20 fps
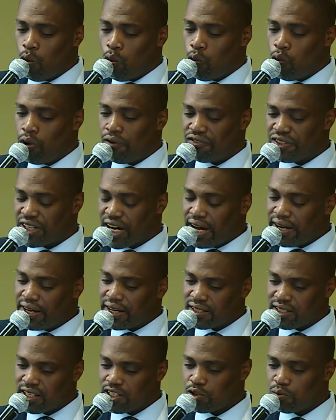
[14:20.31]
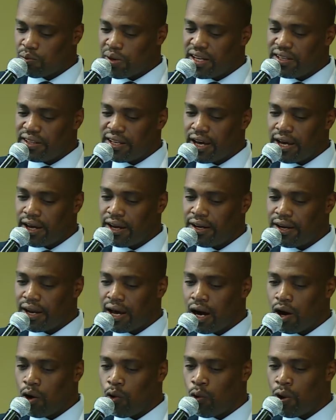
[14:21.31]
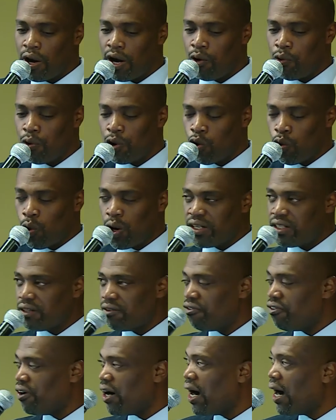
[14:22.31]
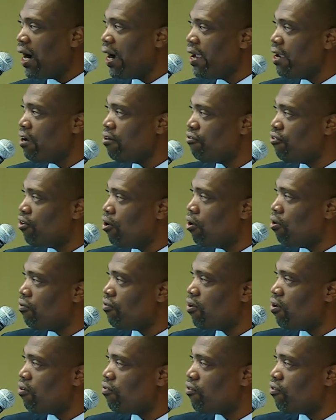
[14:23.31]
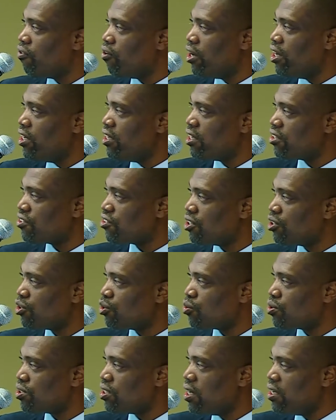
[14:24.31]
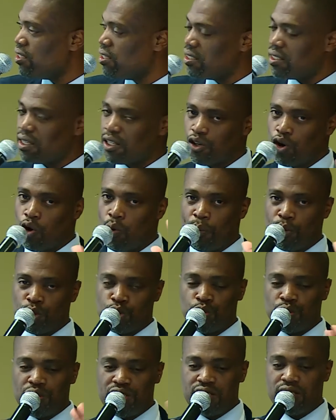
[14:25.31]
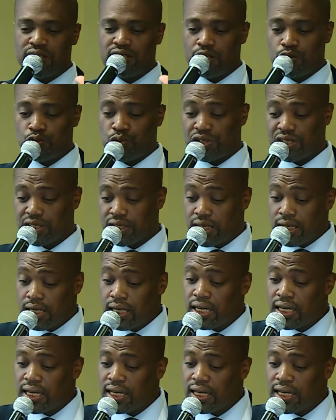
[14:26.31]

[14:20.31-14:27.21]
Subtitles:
We've done assessment there now where we quantify for industries to say these are the opportunities that we see,